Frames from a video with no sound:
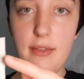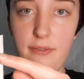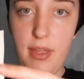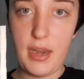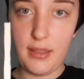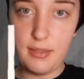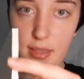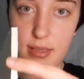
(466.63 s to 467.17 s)

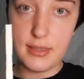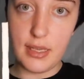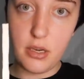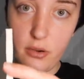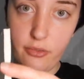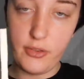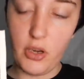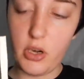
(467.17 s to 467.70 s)
anything is
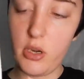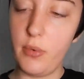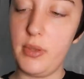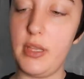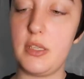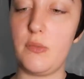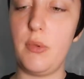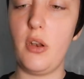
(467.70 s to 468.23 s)
interfering with
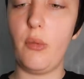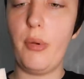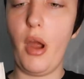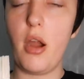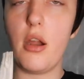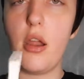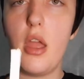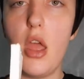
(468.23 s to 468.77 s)
this middle
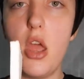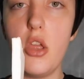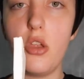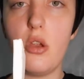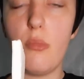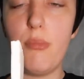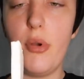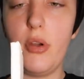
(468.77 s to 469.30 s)
part,
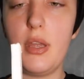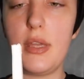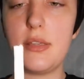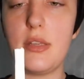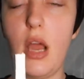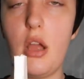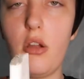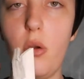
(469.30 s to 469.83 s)
your book is
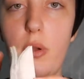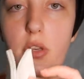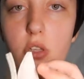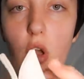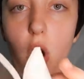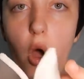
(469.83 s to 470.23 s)
not going to